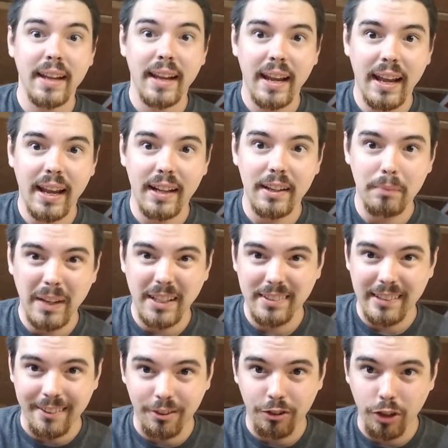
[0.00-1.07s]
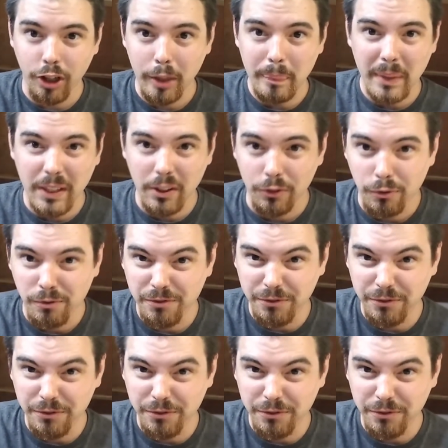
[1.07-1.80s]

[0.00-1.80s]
and it makes this chirp, it goes